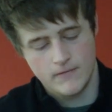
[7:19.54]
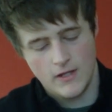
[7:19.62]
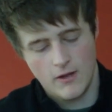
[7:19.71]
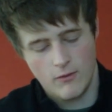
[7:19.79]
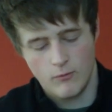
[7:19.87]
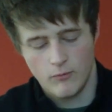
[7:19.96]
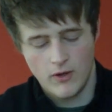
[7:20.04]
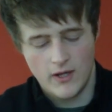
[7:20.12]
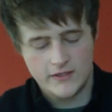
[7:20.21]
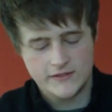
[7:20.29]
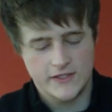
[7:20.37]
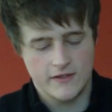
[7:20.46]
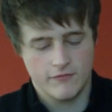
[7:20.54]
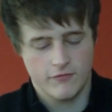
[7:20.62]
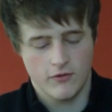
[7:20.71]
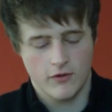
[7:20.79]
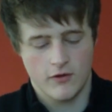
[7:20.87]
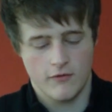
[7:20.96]
Now what I say
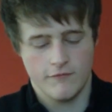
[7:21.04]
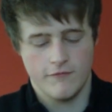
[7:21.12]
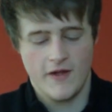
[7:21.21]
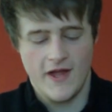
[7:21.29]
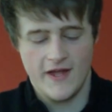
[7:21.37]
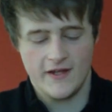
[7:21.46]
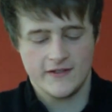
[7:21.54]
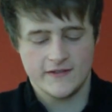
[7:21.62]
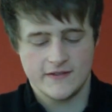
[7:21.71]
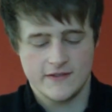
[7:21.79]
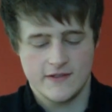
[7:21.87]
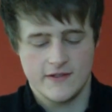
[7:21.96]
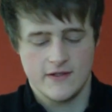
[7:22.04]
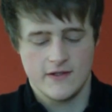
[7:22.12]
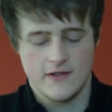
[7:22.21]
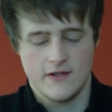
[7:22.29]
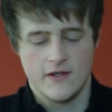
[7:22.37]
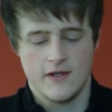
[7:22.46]
for a convex
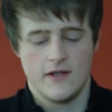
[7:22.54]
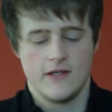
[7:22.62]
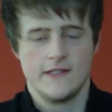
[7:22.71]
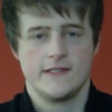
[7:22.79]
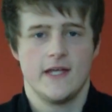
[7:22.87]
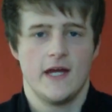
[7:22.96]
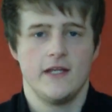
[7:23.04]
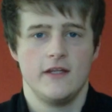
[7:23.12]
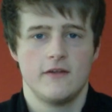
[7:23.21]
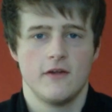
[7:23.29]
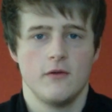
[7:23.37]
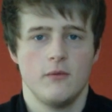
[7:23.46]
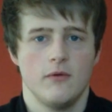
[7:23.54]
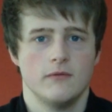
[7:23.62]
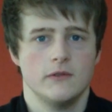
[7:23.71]
is that you do